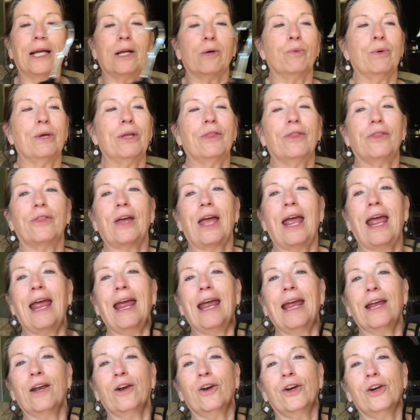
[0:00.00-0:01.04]
with the
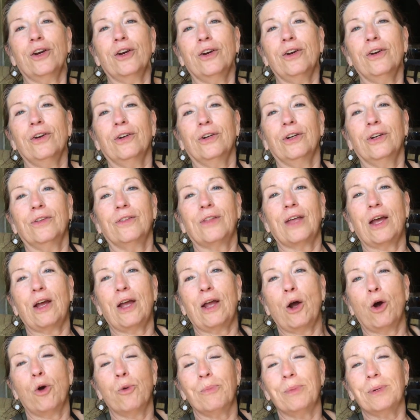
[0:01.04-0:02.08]
hanger, the
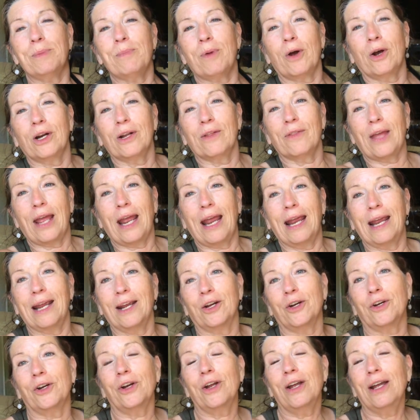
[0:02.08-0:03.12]
open part of the
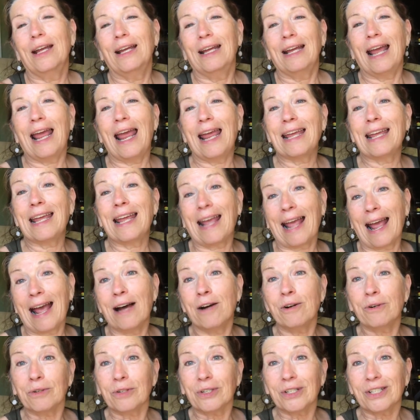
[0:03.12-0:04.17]
hanger hanging
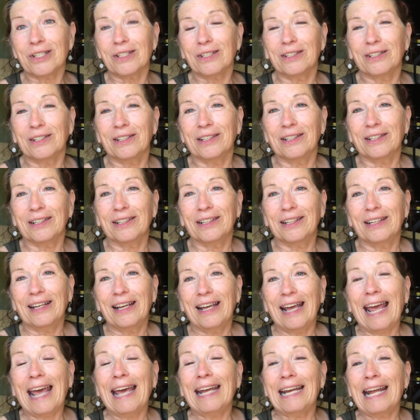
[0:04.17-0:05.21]
out,
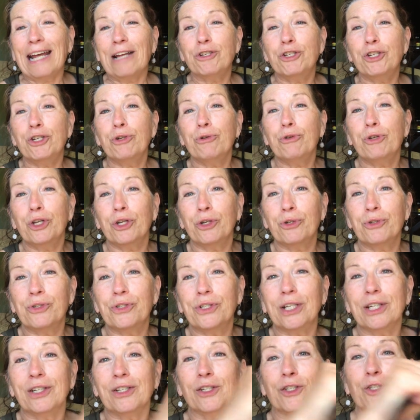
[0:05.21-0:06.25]
and as you
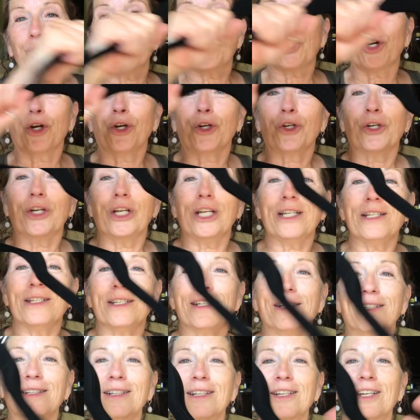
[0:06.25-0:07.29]
use it, turn
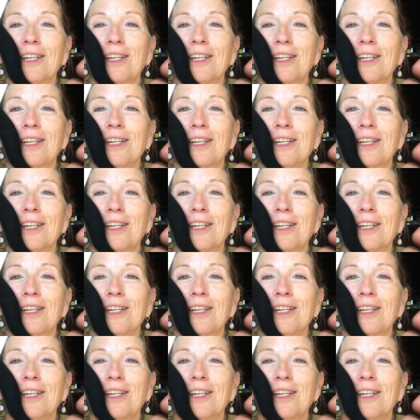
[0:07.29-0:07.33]
it